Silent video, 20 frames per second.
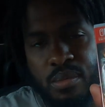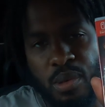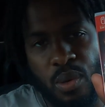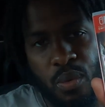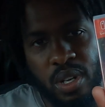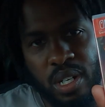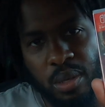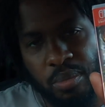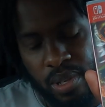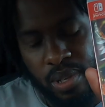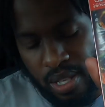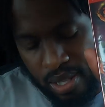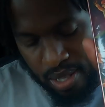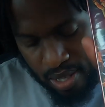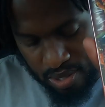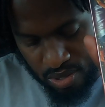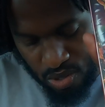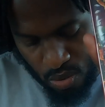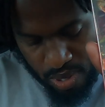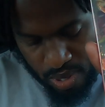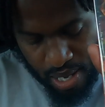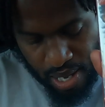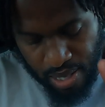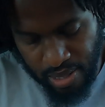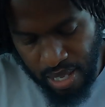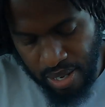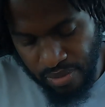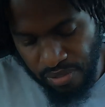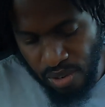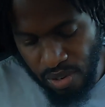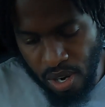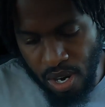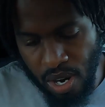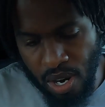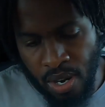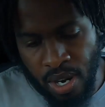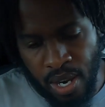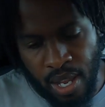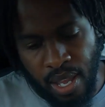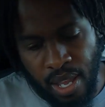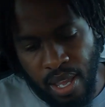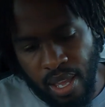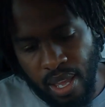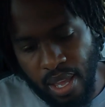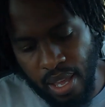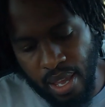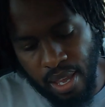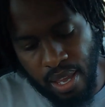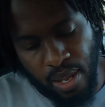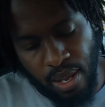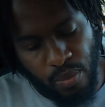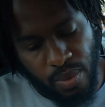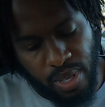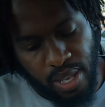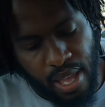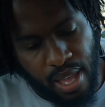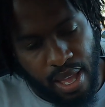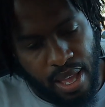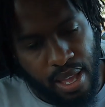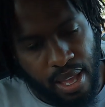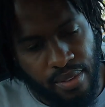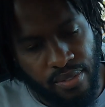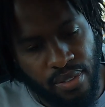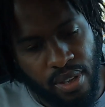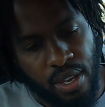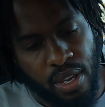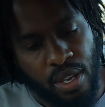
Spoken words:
been wanting to play this, so we got that for her. And we have